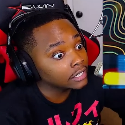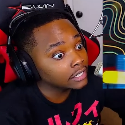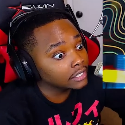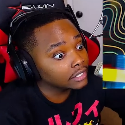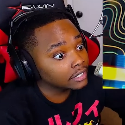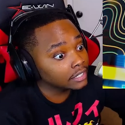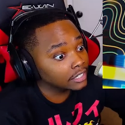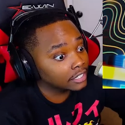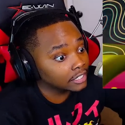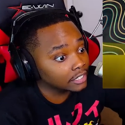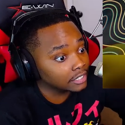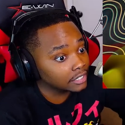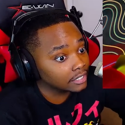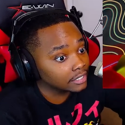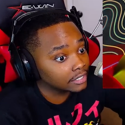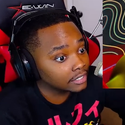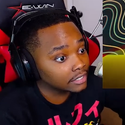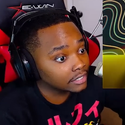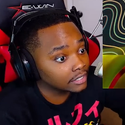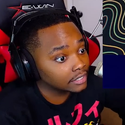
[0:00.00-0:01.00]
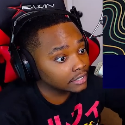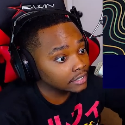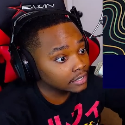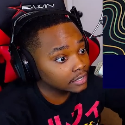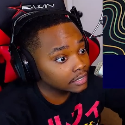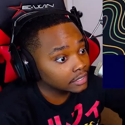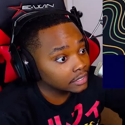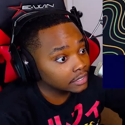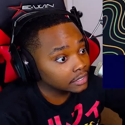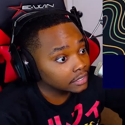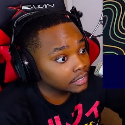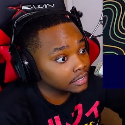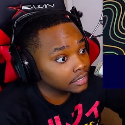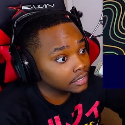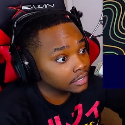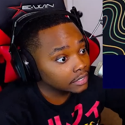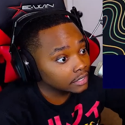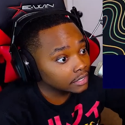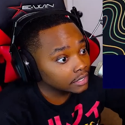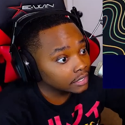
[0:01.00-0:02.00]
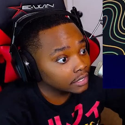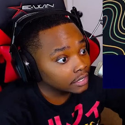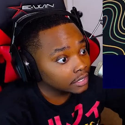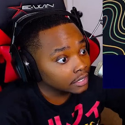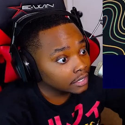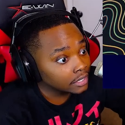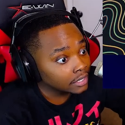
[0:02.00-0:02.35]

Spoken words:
(silence)